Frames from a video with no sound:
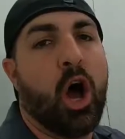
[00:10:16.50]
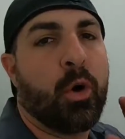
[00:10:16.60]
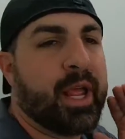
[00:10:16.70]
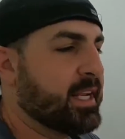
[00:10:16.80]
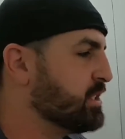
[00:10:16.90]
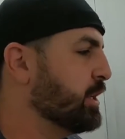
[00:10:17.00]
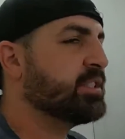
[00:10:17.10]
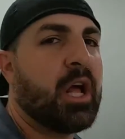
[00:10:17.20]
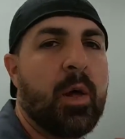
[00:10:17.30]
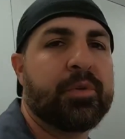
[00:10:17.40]
Okay, so
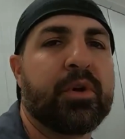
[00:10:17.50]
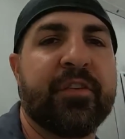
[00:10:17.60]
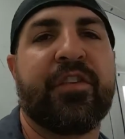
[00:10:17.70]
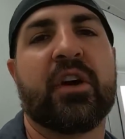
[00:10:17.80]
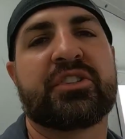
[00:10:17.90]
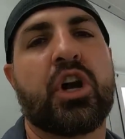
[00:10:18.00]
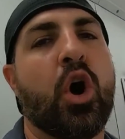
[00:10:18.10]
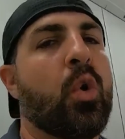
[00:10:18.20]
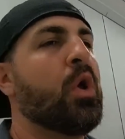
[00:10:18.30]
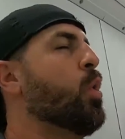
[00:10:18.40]
you saw him do the first
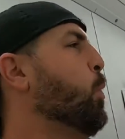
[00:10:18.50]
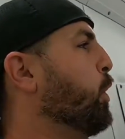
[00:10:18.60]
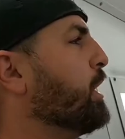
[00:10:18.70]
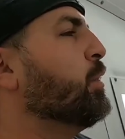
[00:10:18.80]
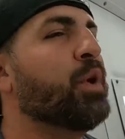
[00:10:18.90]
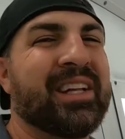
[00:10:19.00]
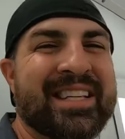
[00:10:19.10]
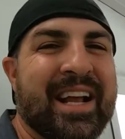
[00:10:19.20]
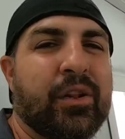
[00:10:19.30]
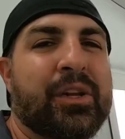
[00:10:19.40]
coat. We're gonna really
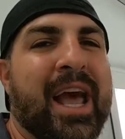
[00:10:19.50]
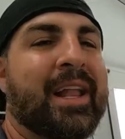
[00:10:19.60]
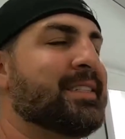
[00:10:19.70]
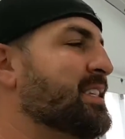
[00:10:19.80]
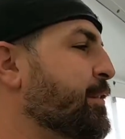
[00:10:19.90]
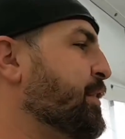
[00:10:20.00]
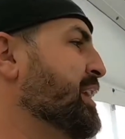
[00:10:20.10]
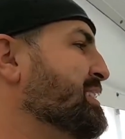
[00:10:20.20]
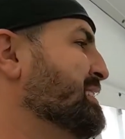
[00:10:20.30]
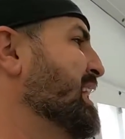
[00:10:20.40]
take a look at it and see if it
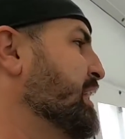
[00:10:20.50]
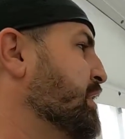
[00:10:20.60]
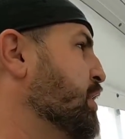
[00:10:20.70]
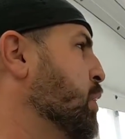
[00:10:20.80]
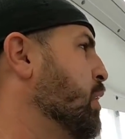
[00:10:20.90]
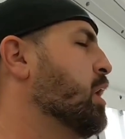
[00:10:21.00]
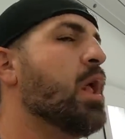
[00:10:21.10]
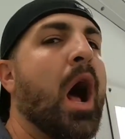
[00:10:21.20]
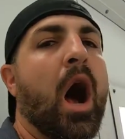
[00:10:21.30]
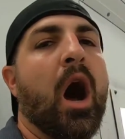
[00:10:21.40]
needs a second coat.
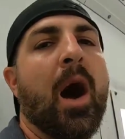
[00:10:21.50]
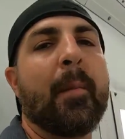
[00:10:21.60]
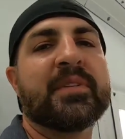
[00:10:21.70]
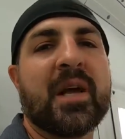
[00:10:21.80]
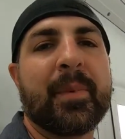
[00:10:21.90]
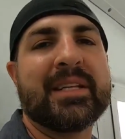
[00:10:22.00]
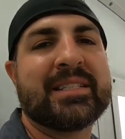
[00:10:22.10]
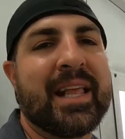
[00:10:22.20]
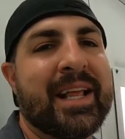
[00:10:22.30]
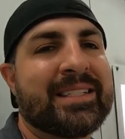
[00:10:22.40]
Some of
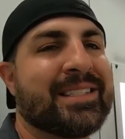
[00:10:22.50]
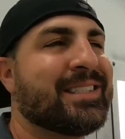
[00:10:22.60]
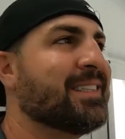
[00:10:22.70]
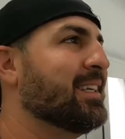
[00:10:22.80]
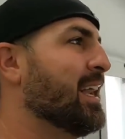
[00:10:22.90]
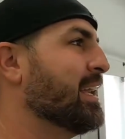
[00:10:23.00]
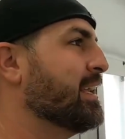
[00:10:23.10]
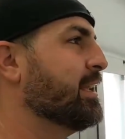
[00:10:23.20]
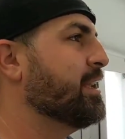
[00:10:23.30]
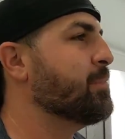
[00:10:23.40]
these things,
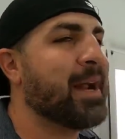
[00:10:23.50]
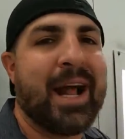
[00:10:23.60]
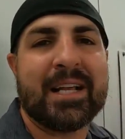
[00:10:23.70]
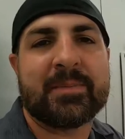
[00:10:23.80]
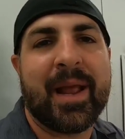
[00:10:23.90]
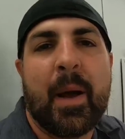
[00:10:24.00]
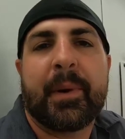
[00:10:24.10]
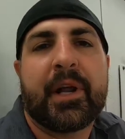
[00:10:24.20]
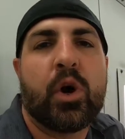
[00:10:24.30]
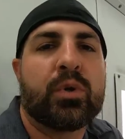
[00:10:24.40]
you might ask me how
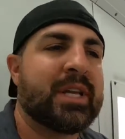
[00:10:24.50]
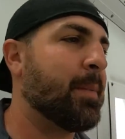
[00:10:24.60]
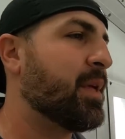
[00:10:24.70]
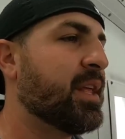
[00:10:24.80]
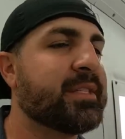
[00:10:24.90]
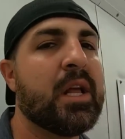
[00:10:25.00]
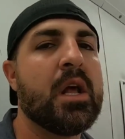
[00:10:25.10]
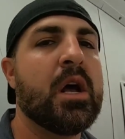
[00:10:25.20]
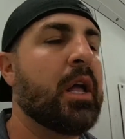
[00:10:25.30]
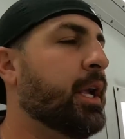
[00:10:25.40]
many coats, how many this.
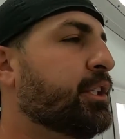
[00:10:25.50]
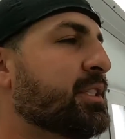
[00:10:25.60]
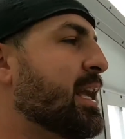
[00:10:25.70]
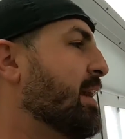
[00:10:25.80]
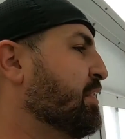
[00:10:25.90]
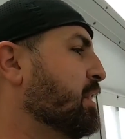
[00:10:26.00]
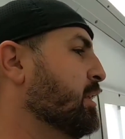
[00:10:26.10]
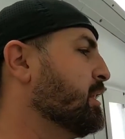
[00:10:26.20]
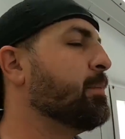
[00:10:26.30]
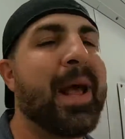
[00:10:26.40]
You just have
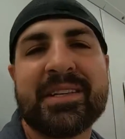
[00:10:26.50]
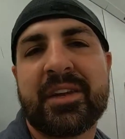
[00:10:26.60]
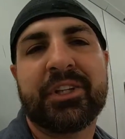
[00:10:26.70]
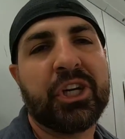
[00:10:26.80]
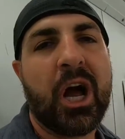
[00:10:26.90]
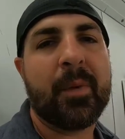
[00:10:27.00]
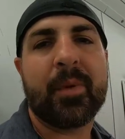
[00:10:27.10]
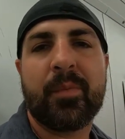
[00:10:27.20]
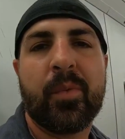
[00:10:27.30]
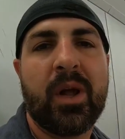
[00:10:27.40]
to, it depends on the
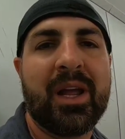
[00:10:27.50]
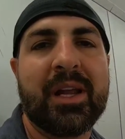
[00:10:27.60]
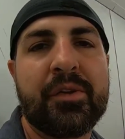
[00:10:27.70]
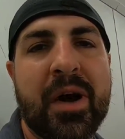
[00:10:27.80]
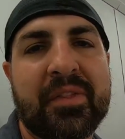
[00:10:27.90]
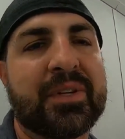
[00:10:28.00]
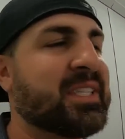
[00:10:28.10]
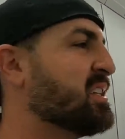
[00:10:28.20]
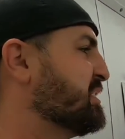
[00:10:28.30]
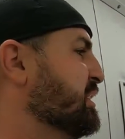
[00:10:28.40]
job, and you have to
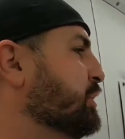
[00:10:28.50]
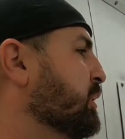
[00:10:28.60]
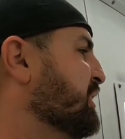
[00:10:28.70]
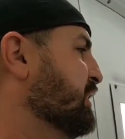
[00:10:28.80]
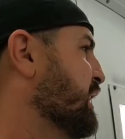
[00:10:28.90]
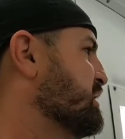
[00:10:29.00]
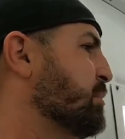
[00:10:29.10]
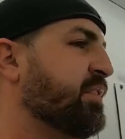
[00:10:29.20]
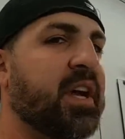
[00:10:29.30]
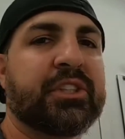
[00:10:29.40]
assess the situation as
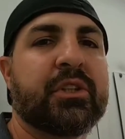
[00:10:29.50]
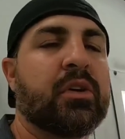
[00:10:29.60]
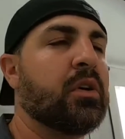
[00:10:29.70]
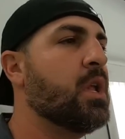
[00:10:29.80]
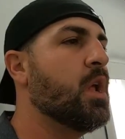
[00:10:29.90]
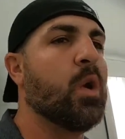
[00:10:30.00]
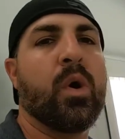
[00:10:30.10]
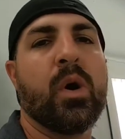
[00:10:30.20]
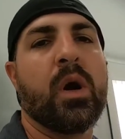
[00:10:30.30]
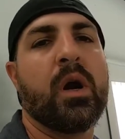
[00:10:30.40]
a professional,
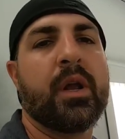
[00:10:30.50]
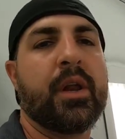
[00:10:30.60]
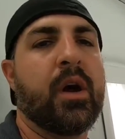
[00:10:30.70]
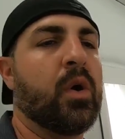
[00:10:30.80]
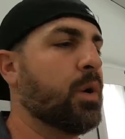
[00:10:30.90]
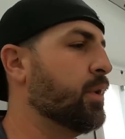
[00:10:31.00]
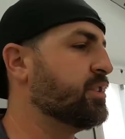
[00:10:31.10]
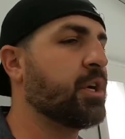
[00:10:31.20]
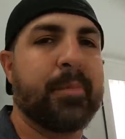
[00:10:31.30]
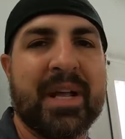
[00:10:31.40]
or
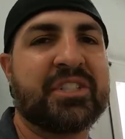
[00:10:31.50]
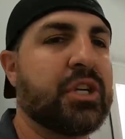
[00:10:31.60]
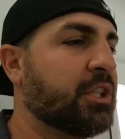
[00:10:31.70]
using your best